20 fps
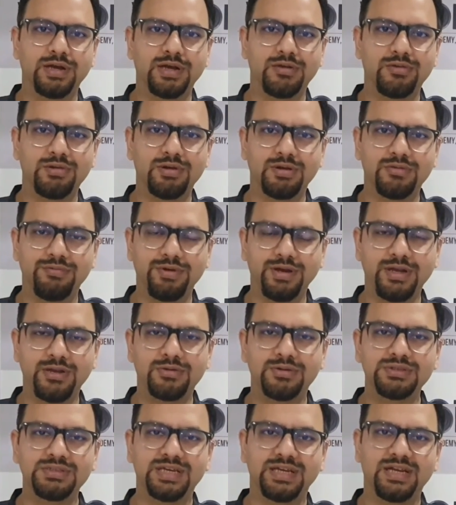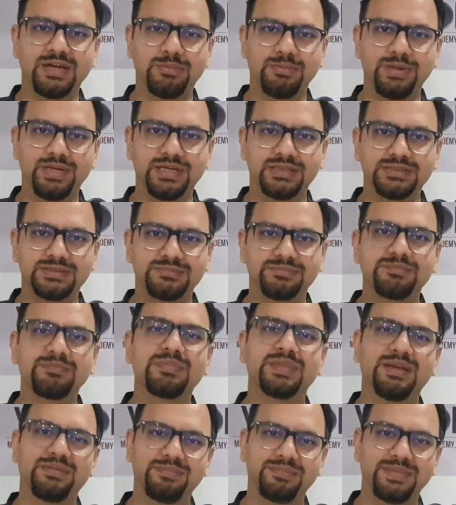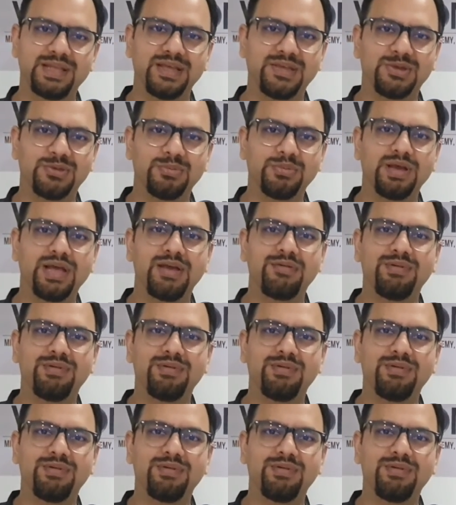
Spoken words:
regular videos and updates. Thank you.